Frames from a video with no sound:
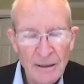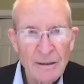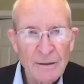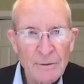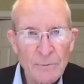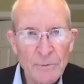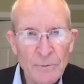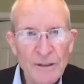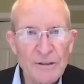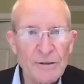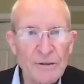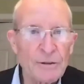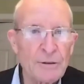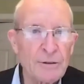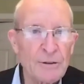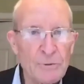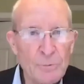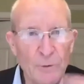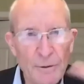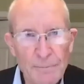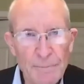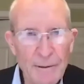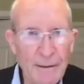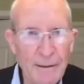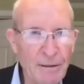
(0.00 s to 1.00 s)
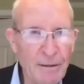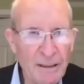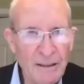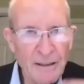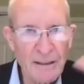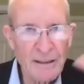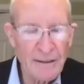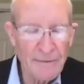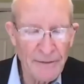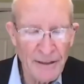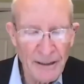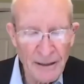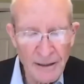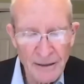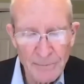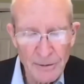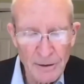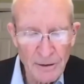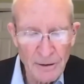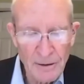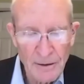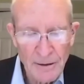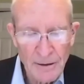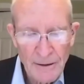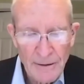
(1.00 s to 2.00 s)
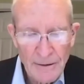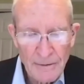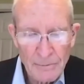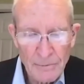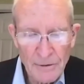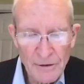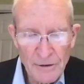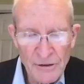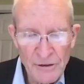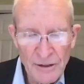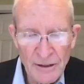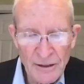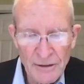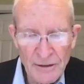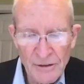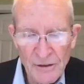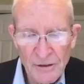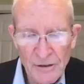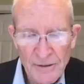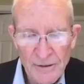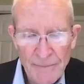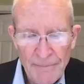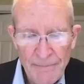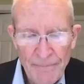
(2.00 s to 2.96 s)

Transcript: research with publicly available results